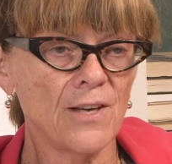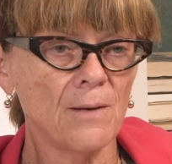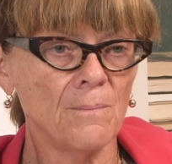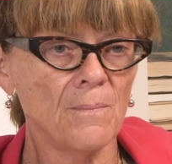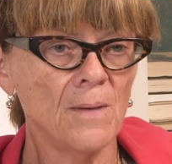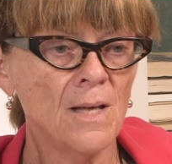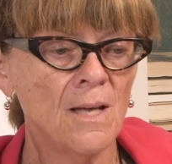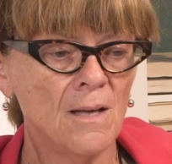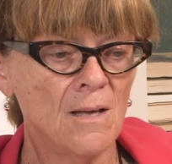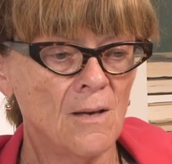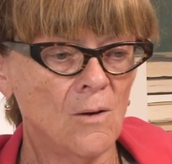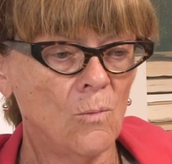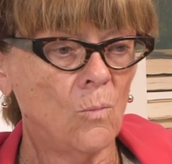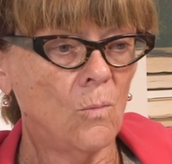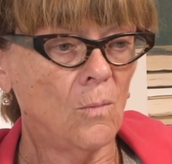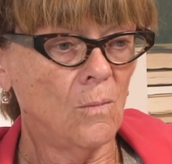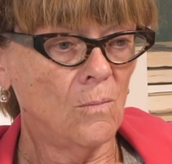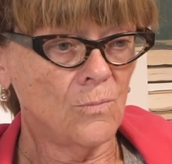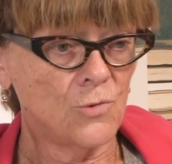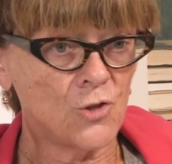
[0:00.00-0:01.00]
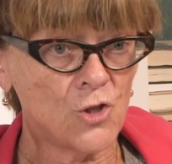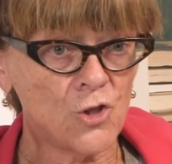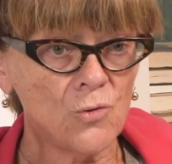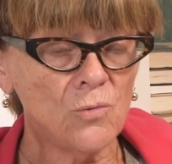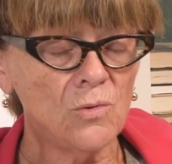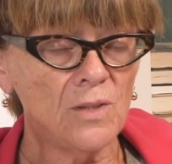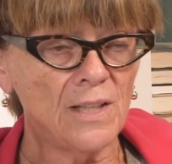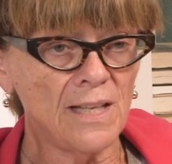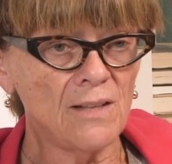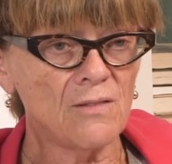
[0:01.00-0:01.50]
him 2
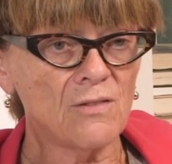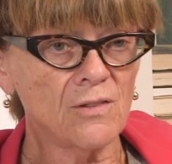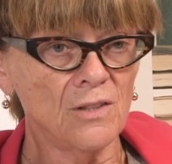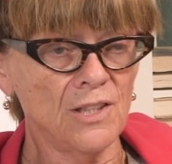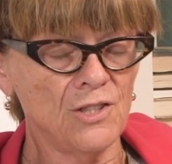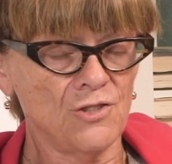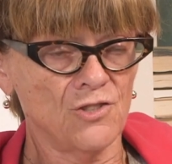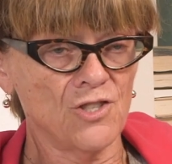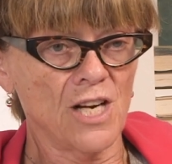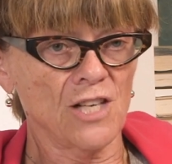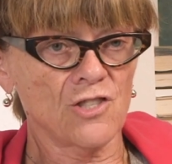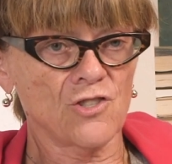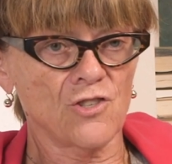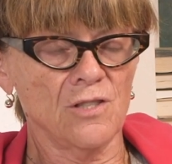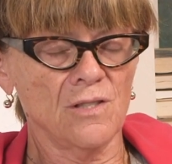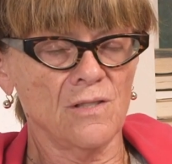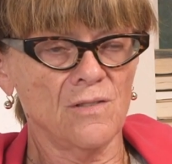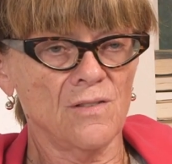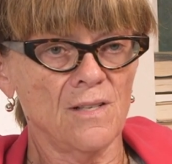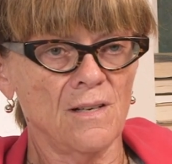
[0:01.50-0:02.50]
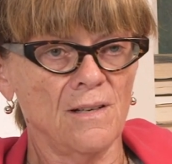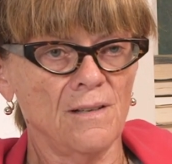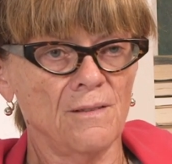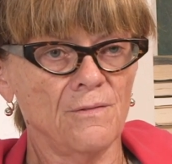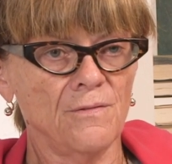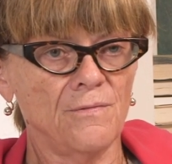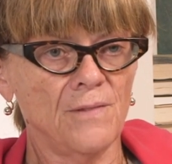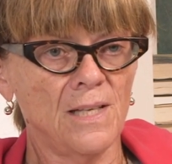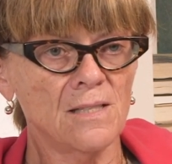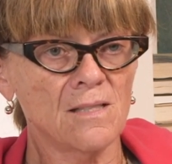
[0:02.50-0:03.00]
lethal injections
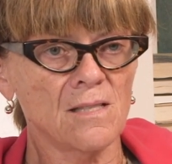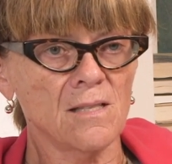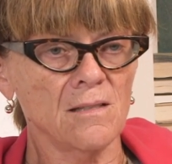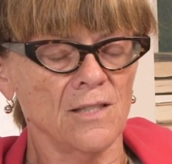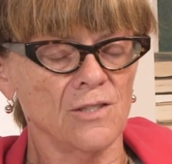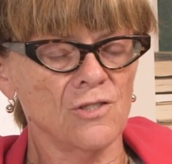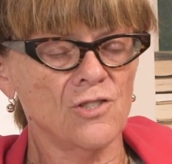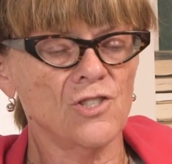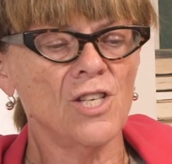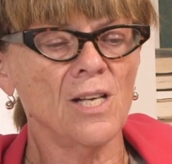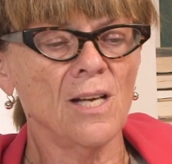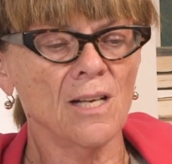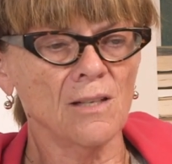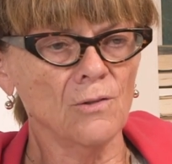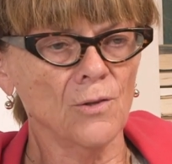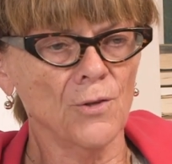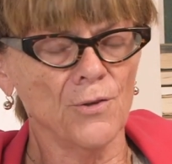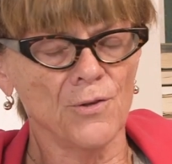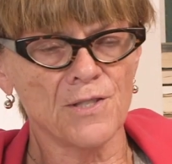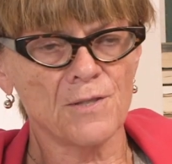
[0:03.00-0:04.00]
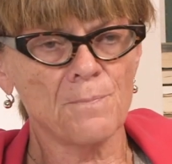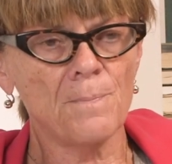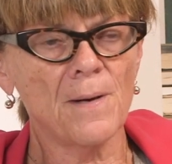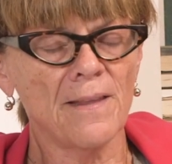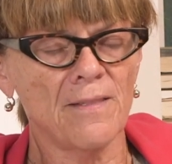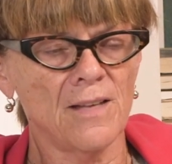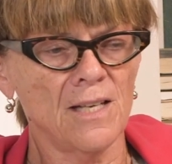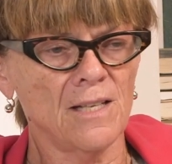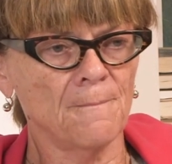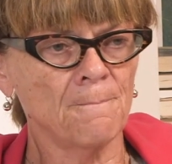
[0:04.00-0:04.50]
of insulin. She had learned by
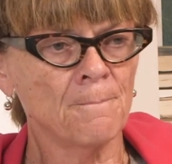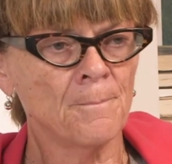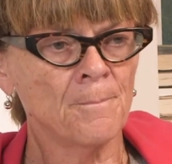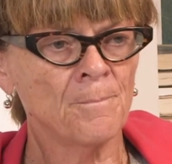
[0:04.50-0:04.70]
then,